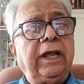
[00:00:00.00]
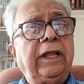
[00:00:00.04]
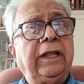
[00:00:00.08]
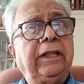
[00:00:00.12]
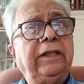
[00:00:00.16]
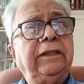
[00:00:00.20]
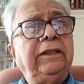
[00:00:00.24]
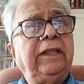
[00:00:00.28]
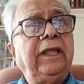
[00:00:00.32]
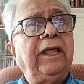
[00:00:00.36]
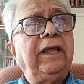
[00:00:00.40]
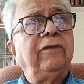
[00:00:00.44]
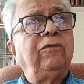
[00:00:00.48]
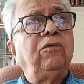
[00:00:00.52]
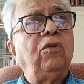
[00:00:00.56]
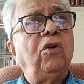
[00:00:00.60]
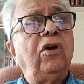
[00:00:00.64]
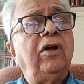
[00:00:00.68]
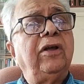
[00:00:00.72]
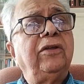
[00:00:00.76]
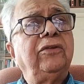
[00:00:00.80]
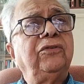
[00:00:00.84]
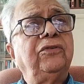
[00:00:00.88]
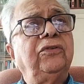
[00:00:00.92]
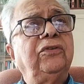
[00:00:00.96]
there
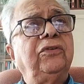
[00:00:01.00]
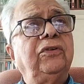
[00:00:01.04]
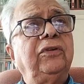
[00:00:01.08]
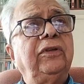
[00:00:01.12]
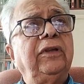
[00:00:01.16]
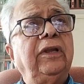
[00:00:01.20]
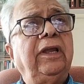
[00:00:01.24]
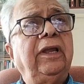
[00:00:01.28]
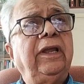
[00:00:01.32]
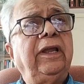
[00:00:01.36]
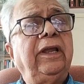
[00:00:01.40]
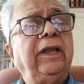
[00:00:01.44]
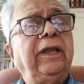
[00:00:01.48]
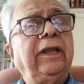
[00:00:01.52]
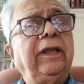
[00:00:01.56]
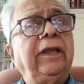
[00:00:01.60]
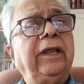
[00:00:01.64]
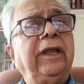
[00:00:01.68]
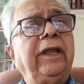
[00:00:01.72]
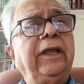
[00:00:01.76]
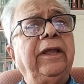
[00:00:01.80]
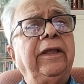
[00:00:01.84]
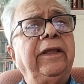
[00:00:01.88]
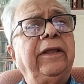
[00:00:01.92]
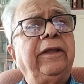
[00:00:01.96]
was
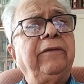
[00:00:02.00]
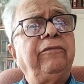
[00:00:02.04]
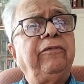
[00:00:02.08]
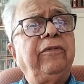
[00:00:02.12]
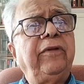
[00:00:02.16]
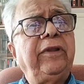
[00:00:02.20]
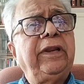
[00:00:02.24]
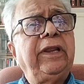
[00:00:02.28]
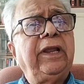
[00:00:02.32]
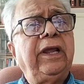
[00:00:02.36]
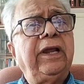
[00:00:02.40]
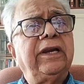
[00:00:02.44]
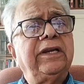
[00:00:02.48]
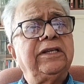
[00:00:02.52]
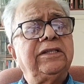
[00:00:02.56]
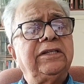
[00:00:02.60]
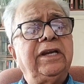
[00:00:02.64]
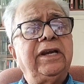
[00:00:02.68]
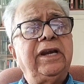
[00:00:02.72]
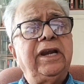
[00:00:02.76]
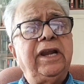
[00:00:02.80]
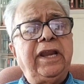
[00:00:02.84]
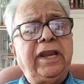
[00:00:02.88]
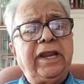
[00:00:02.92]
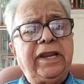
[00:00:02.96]
a very
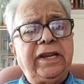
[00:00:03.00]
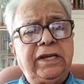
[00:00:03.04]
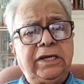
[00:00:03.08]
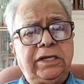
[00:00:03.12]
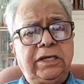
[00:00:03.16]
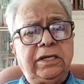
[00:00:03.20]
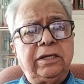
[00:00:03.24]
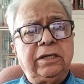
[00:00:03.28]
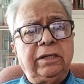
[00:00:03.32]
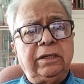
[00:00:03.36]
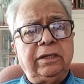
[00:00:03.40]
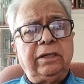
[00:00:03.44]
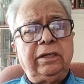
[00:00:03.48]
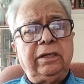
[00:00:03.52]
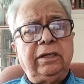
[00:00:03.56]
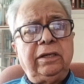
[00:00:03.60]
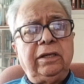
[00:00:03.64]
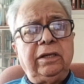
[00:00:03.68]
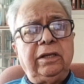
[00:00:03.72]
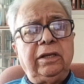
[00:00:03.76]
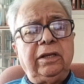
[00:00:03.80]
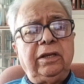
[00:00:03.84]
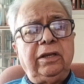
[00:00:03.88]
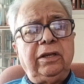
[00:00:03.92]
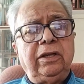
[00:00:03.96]
urgent need
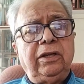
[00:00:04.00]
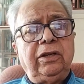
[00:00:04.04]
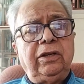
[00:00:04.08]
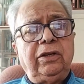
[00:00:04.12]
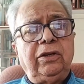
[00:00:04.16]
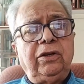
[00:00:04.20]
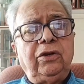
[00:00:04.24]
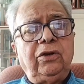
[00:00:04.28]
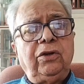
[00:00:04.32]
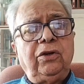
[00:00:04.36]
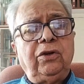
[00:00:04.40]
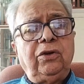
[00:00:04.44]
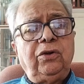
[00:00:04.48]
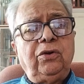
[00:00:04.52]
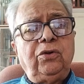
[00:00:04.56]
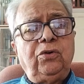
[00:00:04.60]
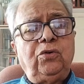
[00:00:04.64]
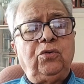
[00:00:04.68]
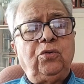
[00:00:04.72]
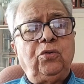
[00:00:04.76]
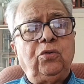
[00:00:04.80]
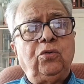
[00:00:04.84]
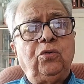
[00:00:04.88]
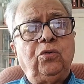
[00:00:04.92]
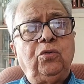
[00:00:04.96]

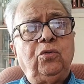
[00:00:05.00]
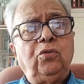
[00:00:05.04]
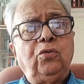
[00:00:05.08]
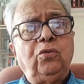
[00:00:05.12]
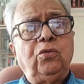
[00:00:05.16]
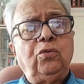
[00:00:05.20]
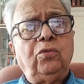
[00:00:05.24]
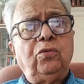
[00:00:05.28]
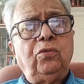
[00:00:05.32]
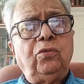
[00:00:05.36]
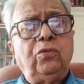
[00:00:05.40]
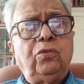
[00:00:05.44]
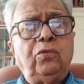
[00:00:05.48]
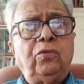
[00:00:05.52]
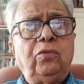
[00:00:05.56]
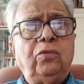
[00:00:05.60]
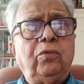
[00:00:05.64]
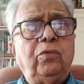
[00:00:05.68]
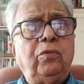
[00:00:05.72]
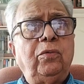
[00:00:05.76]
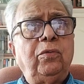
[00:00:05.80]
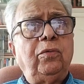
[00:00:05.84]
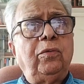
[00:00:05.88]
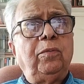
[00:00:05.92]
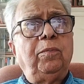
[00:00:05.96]
to
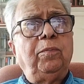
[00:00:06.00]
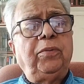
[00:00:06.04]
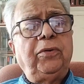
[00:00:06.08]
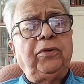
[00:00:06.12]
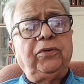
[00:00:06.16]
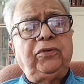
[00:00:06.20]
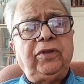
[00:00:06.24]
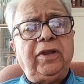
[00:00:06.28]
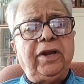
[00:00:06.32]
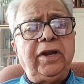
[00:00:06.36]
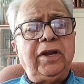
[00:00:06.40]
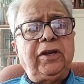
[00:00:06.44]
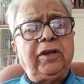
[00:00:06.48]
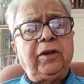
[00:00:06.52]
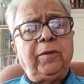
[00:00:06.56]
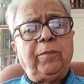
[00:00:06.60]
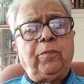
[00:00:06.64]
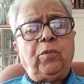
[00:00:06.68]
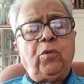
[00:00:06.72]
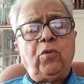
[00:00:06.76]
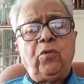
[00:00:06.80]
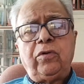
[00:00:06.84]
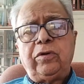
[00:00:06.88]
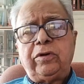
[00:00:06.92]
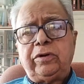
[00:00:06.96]
present a
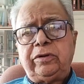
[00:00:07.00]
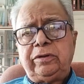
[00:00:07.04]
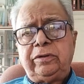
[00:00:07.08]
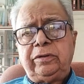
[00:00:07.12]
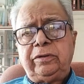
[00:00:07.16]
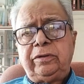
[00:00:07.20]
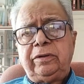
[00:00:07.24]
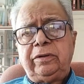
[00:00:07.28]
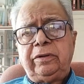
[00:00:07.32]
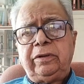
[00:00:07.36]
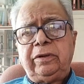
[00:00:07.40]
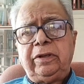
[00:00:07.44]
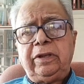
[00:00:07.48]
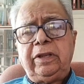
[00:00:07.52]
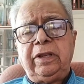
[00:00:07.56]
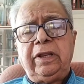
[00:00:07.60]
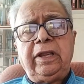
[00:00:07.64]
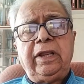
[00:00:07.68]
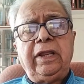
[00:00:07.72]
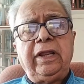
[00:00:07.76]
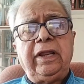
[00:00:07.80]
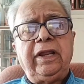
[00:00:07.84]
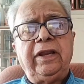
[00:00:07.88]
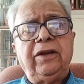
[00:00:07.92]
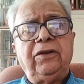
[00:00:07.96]
book
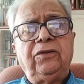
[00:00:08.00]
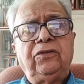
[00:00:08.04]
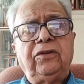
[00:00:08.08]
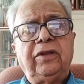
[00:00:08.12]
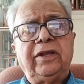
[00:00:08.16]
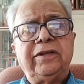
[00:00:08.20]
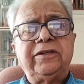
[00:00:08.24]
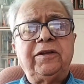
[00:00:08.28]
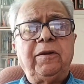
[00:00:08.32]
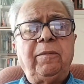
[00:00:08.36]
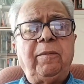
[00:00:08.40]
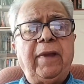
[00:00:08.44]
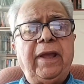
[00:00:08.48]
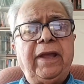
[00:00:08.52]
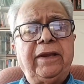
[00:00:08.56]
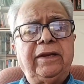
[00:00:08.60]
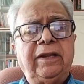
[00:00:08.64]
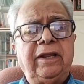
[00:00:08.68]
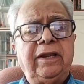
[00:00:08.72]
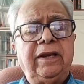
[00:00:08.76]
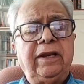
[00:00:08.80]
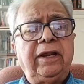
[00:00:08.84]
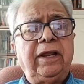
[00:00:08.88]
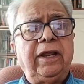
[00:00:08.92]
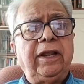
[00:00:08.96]
in such a
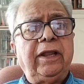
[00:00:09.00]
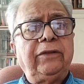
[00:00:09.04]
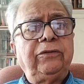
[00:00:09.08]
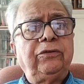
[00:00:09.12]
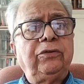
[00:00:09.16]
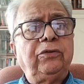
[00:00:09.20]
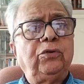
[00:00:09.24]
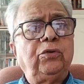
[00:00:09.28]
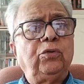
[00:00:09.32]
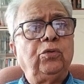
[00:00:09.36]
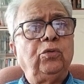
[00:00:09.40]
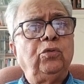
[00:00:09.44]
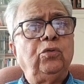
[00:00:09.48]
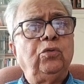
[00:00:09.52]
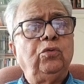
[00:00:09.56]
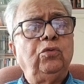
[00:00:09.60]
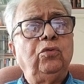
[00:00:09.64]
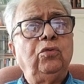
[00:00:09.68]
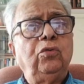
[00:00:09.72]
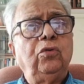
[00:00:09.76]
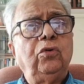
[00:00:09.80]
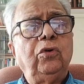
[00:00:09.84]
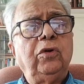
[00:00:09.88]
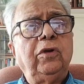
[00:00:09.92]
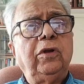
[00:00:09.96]
manner as
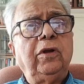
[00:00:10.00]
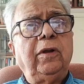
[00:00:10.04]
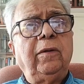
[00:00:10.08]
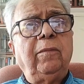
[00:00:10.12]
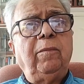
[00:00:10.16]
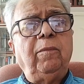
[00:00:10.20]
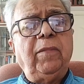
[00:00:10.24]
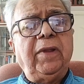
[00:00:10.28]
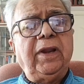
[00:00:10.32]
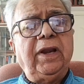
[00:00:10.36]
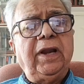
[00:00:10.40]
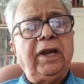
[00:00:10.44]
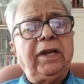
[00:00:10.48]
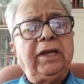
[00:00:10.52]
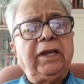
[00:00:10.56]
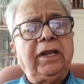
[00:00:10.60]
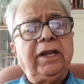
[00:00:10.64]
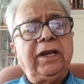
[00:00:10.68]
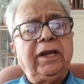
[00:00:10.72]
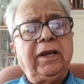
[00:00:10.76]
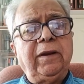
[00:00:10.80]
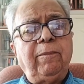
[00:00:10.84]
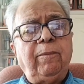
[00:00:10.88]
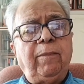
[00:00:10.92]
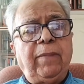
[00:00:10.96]
to
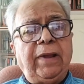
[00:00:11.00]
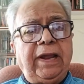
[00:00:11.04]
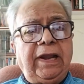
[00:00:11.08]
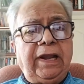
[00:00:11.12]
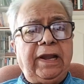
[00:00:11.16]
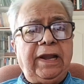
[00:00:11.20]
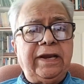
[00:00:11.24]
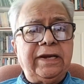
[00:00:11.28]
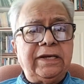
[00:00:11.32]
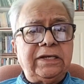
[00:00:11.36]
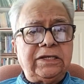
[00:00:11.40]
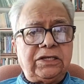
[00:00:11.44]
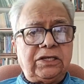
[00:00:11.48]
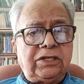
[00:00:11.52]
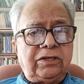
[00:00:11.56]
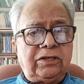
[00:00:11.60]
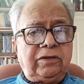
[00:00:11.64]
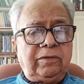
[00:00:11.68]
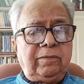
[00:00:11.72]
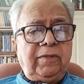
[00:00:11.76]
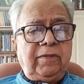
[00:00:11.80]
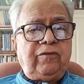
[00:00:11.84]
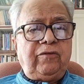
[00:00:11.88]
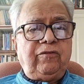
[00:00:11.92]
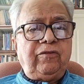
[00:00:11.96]
maintain a
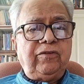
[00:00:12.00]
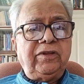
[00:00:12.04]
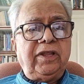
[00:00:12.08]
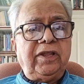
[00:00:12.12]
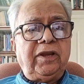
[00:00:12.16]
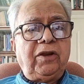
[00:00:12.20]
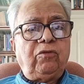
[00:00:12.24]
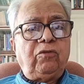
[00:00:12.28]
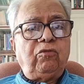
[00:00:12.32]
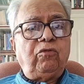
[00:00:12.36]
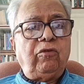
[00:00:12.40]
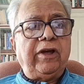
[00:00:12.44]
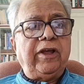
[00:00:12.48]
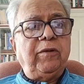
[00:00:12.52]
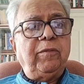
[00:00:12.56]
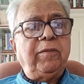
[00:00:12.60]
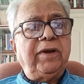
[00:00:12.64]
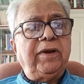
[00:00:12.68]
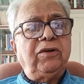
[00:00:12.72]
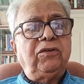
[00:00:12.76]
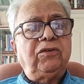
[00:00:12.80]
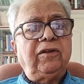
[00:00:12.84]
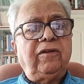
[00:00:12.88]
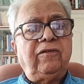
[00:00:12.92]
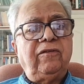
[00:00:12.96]
balance between the
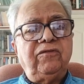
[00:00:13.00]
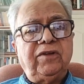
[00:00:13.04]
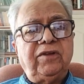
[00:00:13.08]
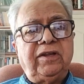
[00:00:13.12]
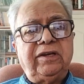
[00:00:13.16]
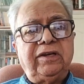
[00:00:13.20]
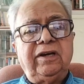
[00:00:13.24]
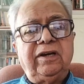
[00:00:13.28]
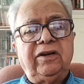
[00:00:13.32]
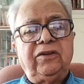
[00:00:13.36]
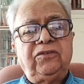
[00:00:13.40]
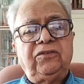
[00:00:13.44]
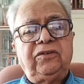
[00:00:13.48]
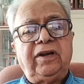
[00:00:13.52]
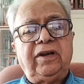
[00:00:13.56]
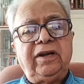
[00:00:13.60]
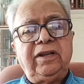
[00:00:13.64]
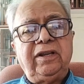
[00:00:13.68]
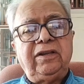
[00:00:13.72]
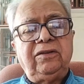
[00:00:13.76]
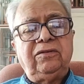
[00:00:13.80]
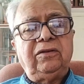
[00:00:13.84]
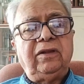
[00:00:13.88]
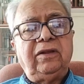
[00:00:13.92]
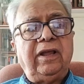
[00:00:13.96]
requirements of general
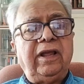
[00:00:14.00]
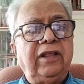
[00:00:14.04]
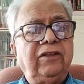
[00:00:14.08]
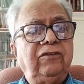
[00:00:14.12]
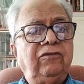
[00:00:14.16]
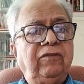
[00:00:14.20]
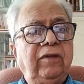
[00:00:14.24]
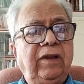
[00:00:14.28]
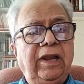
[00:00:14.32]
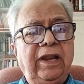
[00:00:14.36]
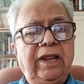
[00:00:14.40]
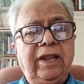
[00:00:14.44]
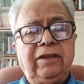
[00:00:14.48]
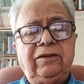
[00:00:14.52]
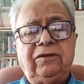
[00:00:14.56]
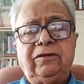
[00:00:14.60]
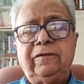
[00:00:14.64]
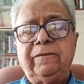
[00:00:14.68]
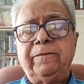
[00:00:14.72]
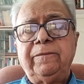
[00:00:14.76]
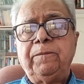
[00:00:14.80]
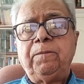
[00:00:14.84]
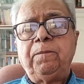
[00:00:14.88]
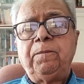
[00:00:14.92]
studies as well as